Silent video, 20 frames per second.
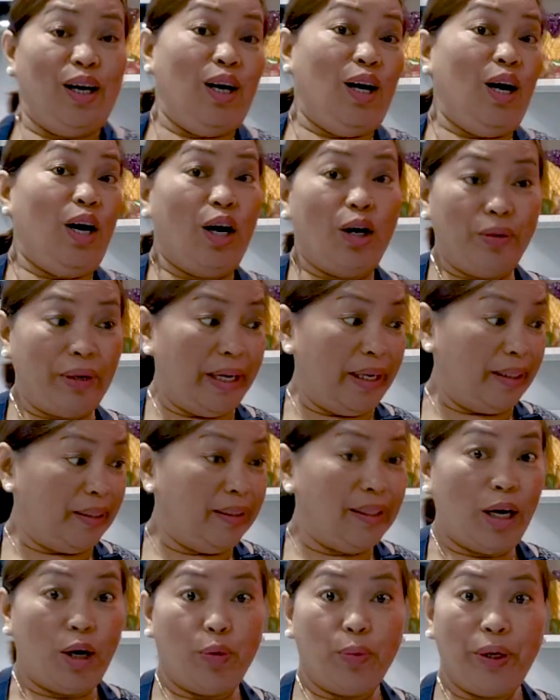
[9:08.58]
All right,
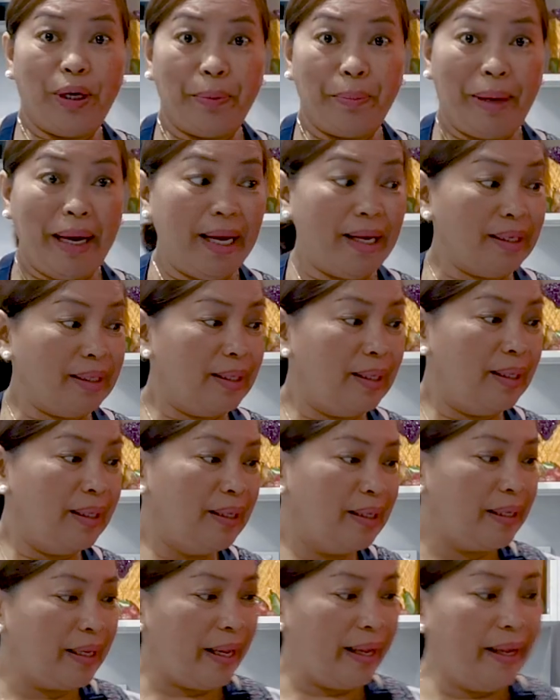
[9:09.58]
now we're back,
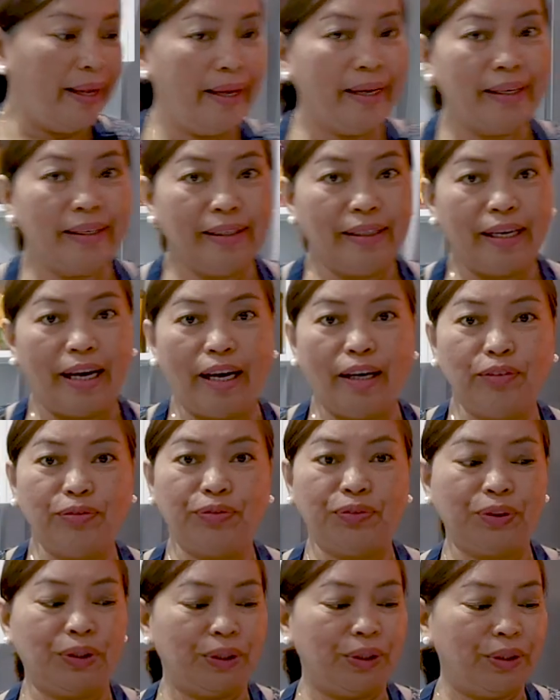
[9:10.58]
and
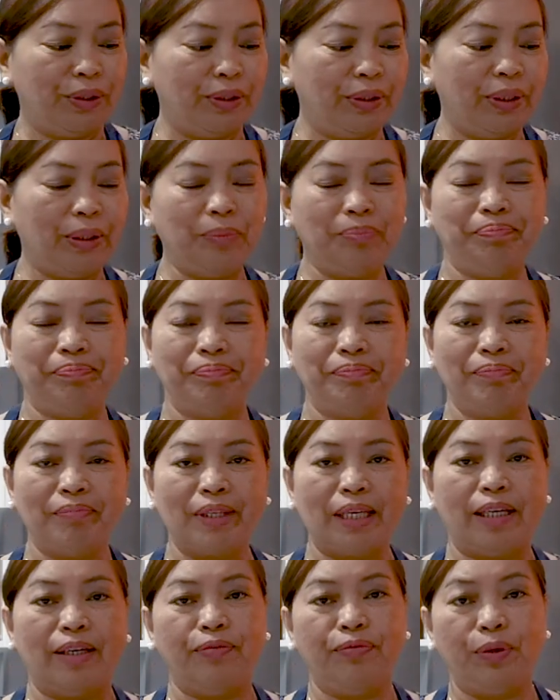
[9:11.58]
after
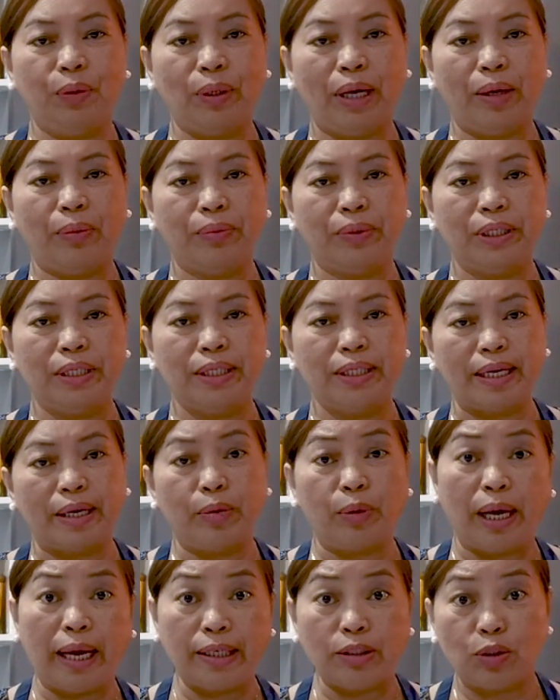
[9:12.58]
a few hours, I
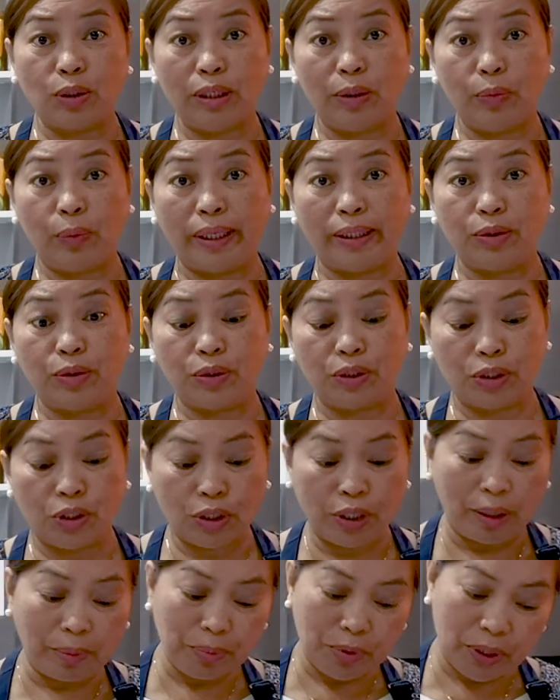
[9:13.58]
actually went to the
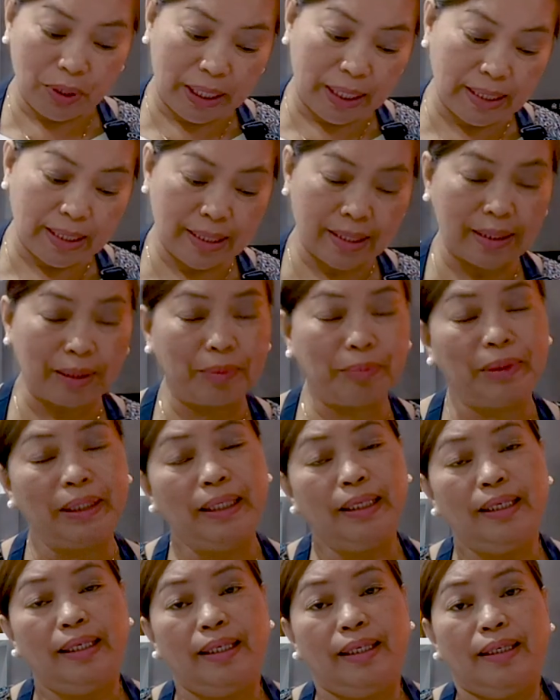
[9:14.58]
shop to get some
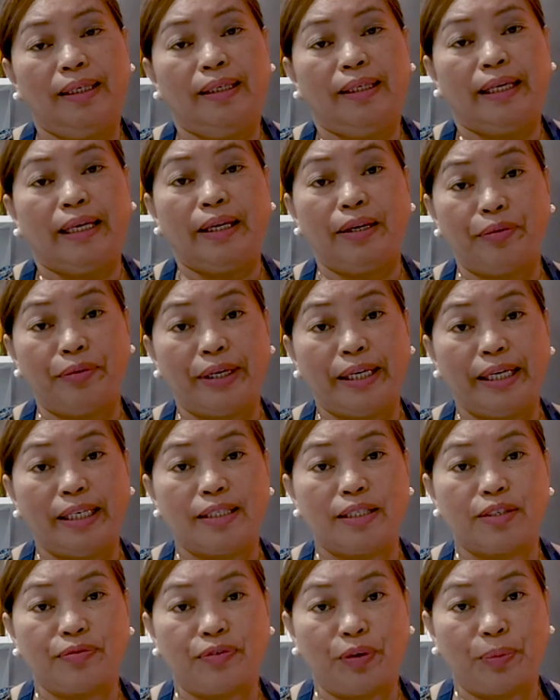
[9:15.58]

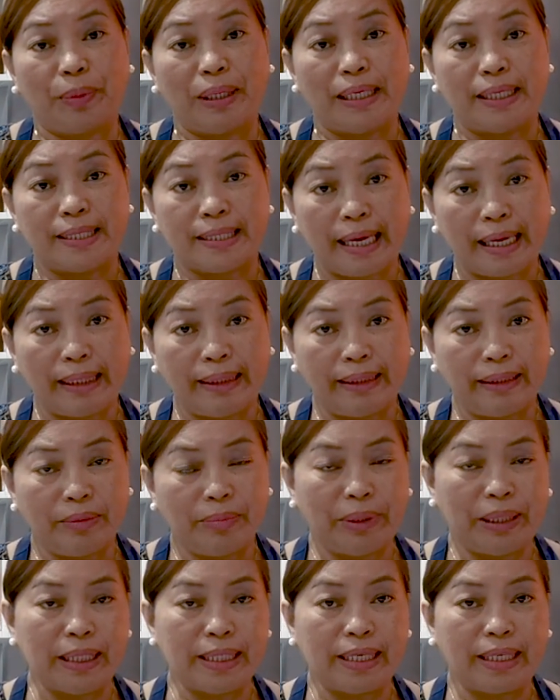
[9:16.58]
ingredients for my salad
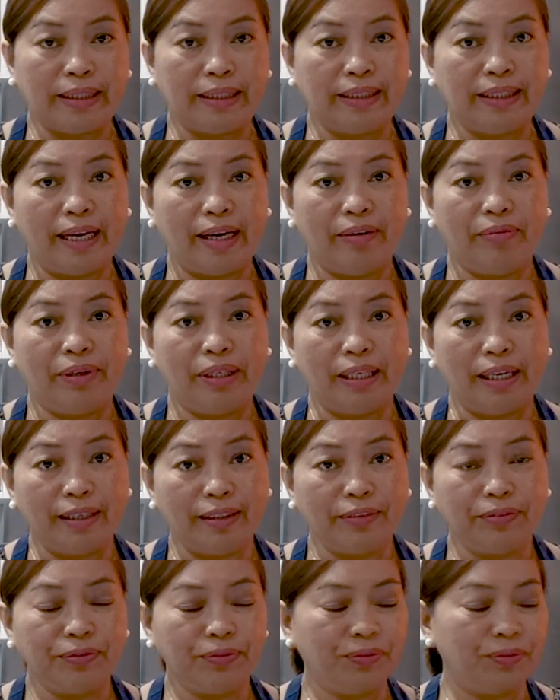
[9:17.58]
because I didn't have
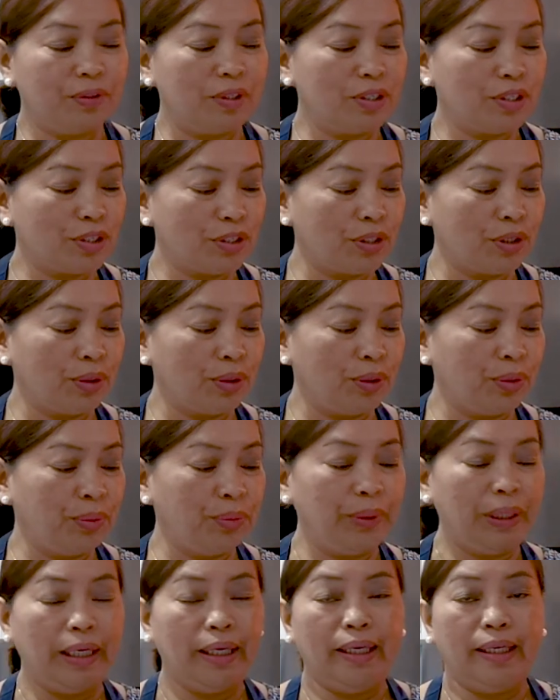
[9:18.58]
enough.
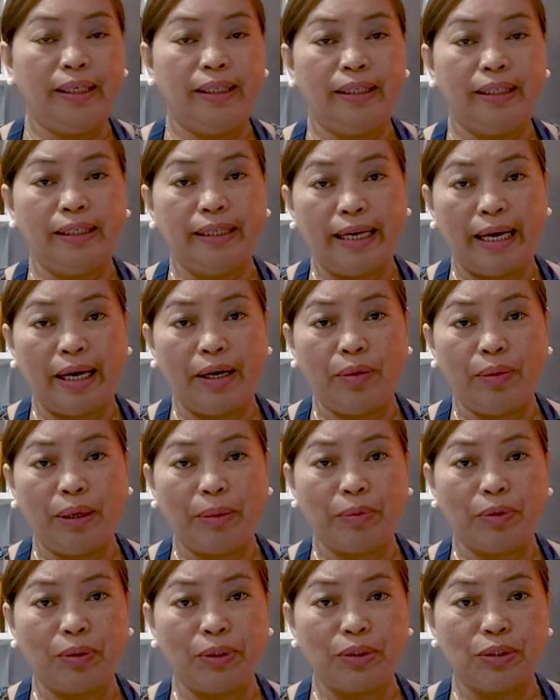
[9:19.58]
So now
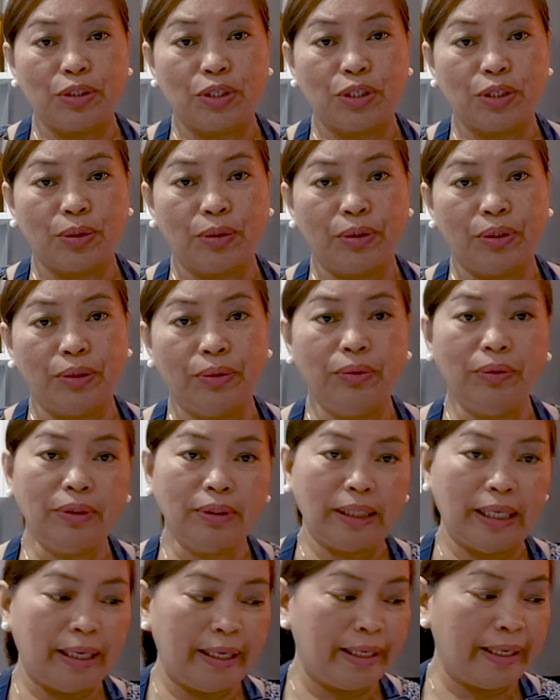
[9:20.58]
I'm going to show you.
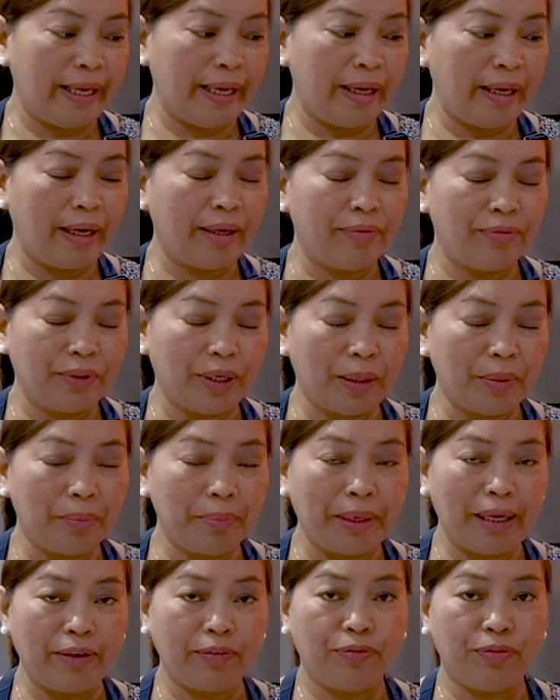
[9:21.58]
I've come
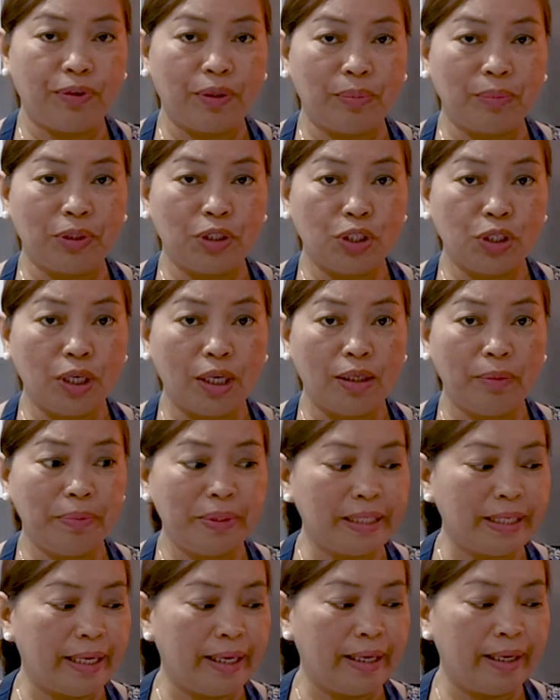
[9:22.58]
back from the
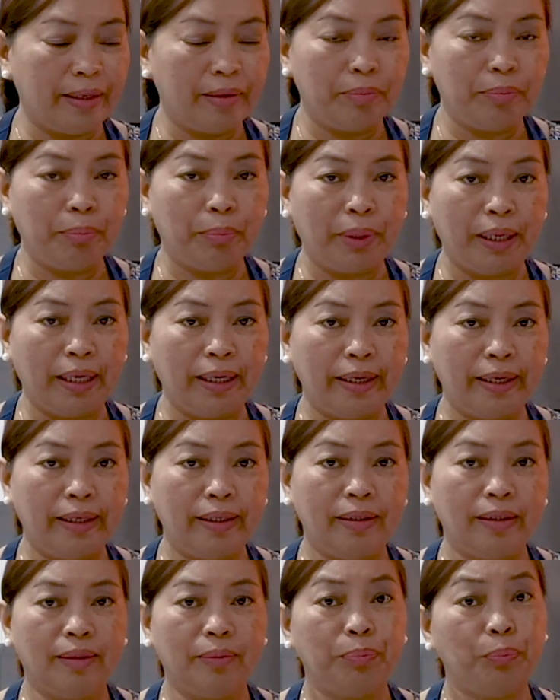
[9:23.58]
shops, and my
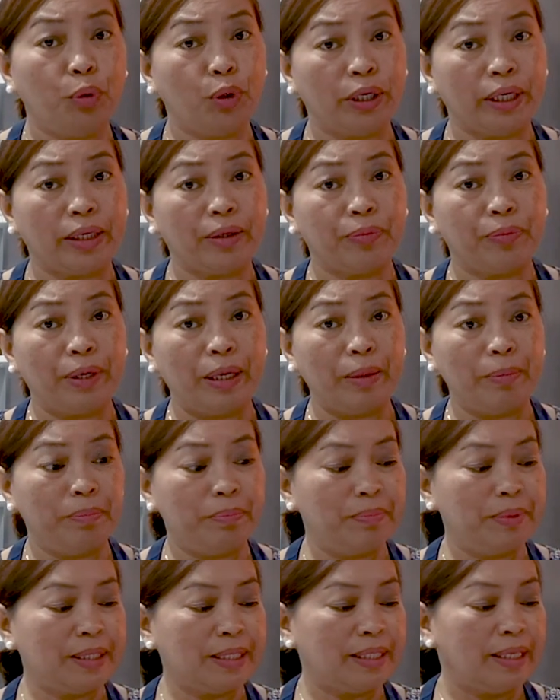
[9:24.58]
pork
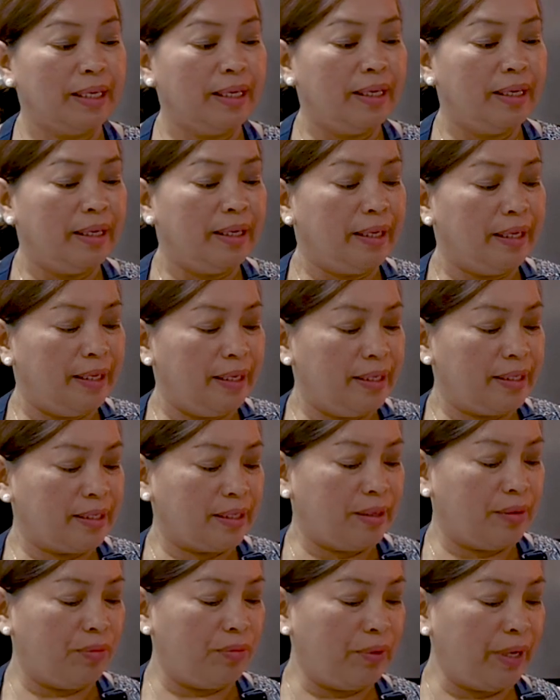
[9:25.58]
ribs
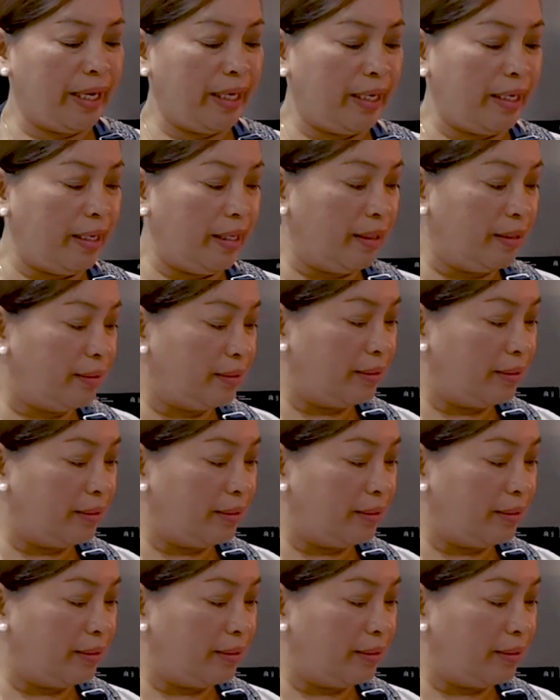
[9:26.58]
is ready.